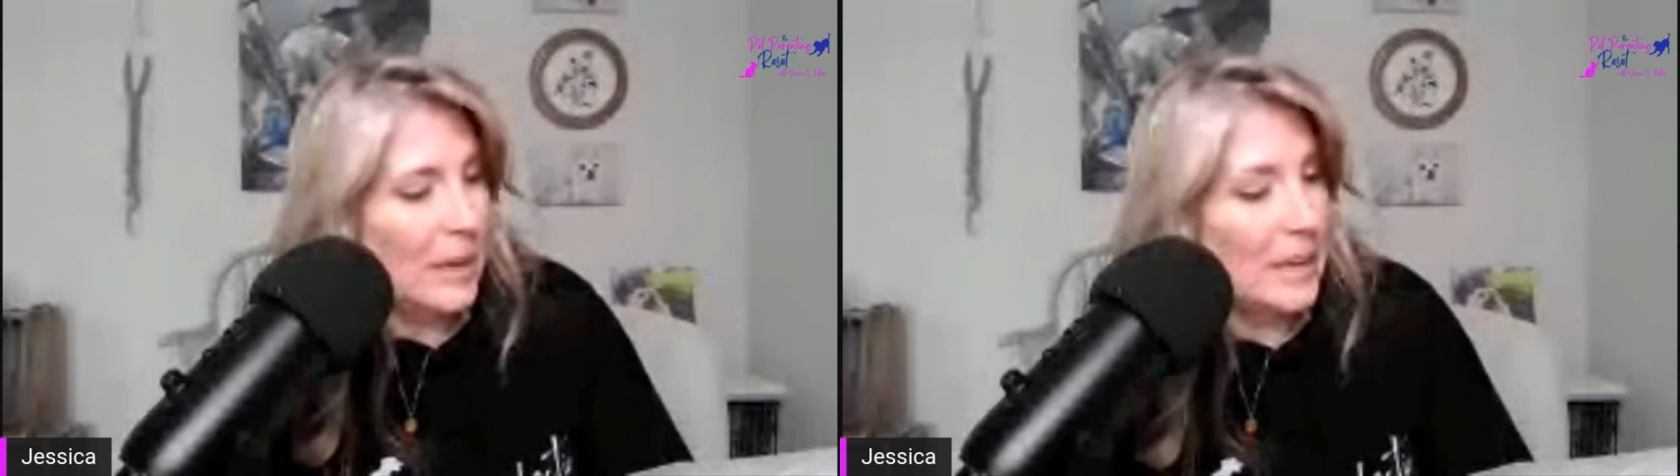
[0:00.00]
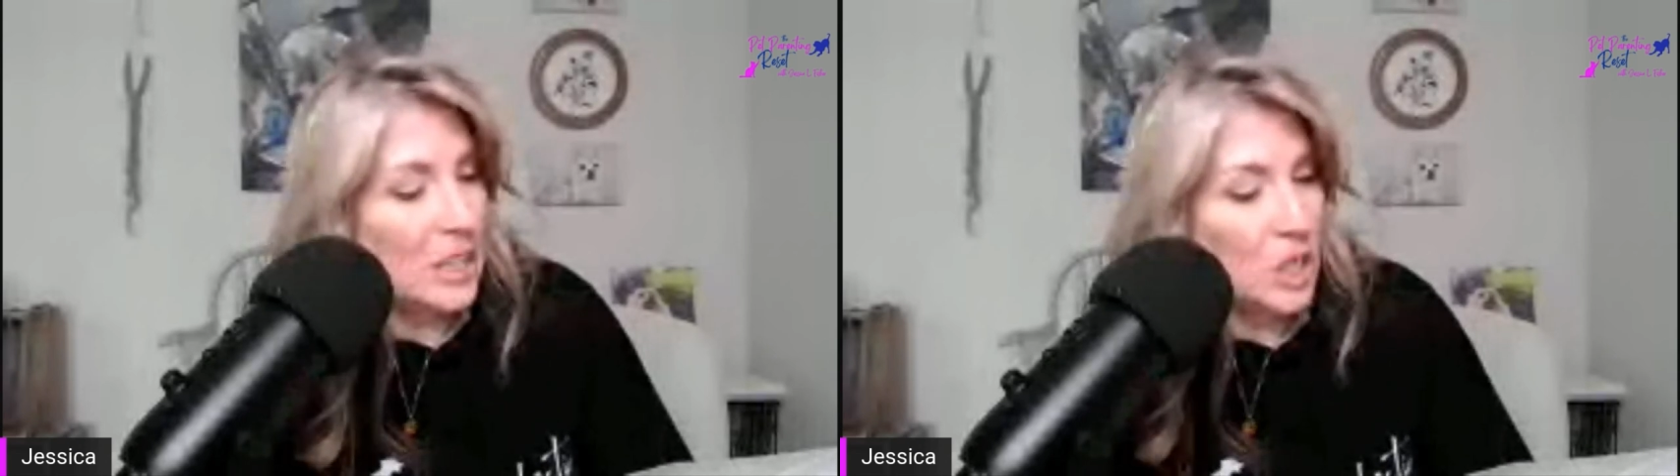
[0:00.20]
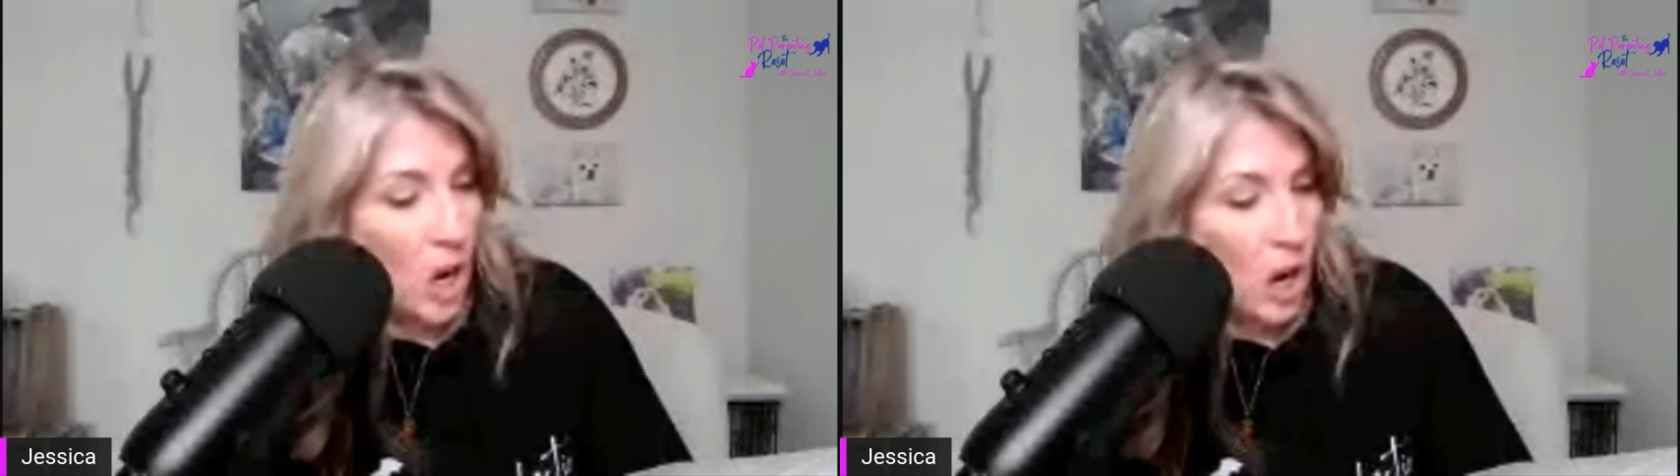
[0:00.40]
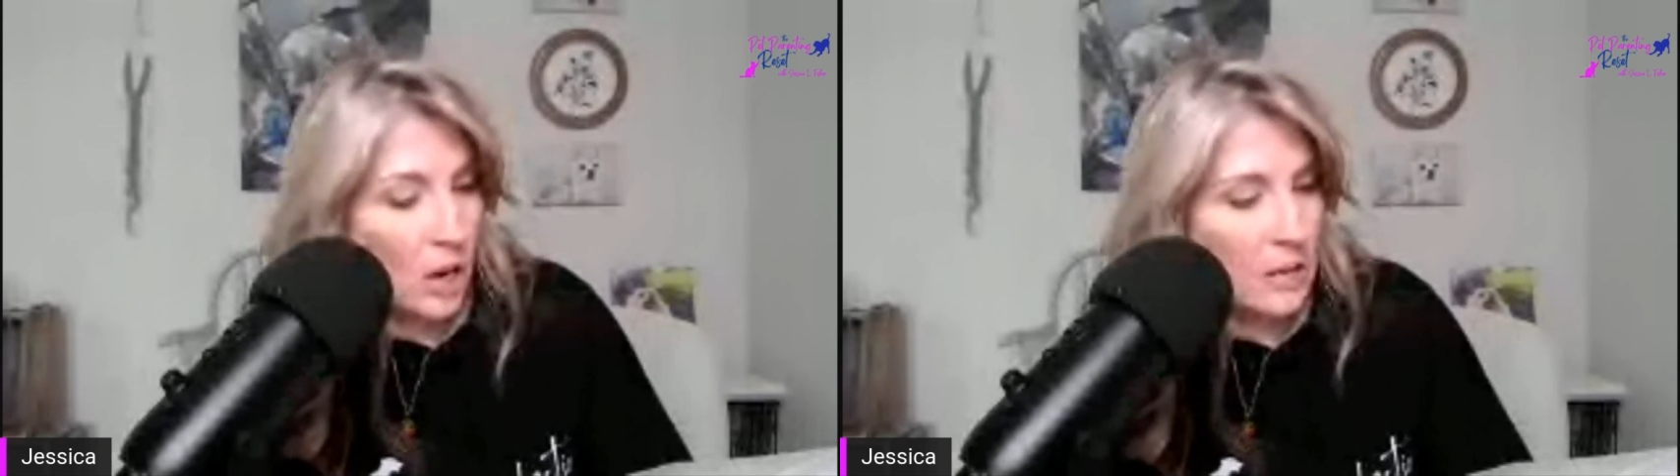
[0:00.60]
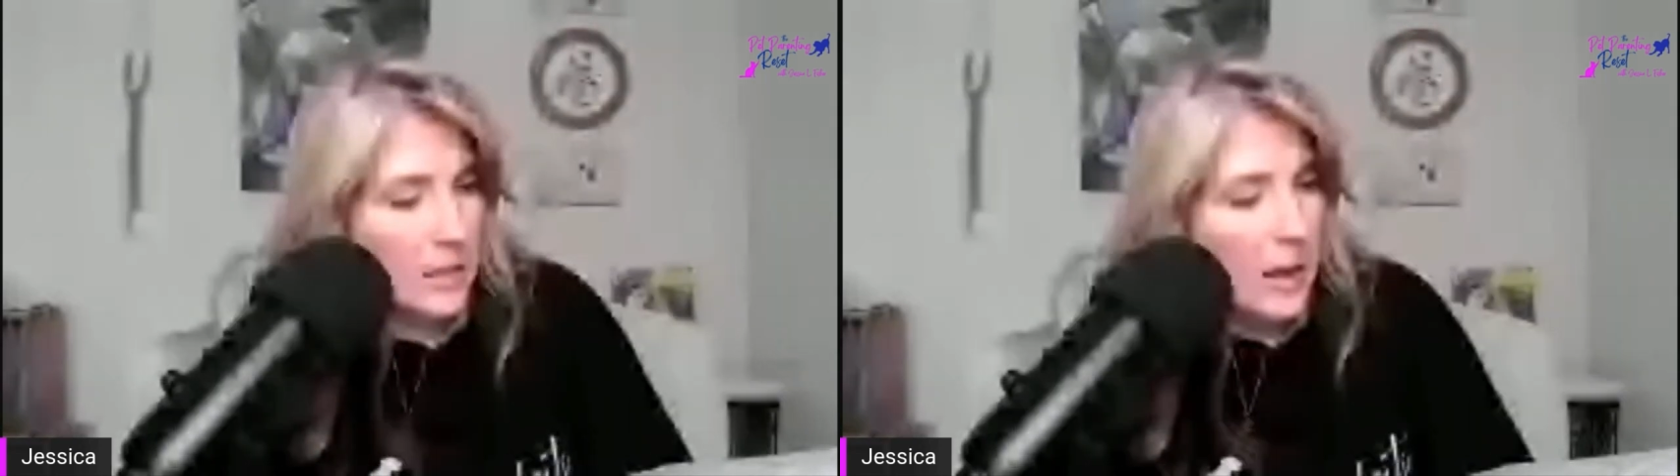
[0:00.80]
in
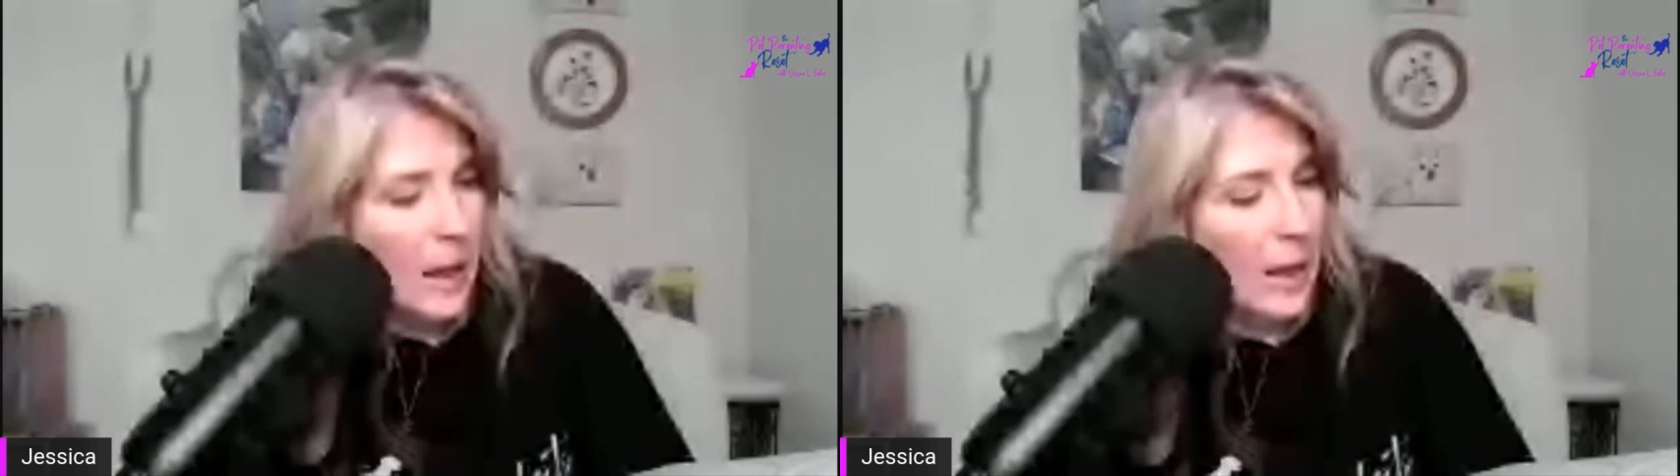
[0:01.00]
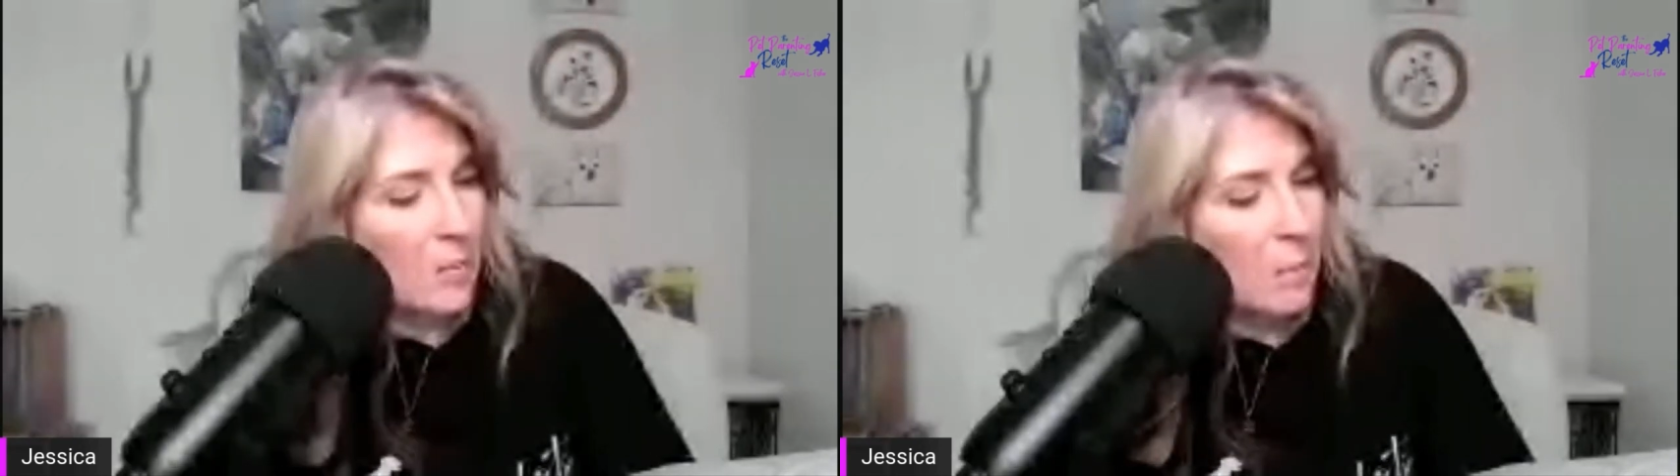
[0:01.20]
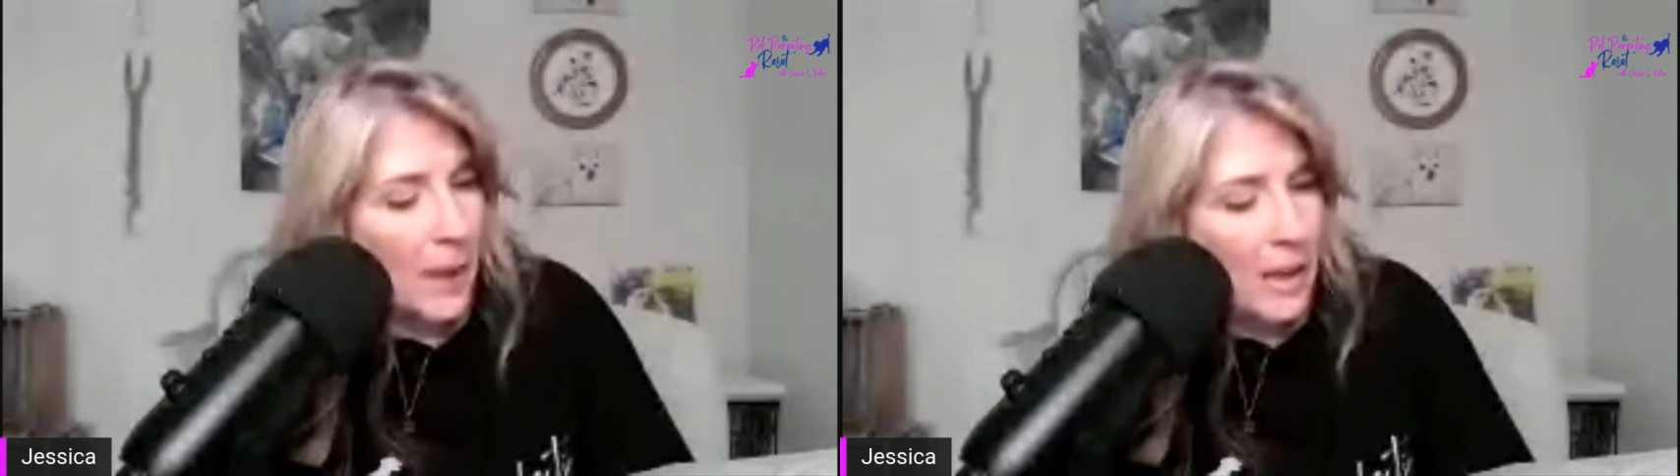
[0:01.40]
dogs, and may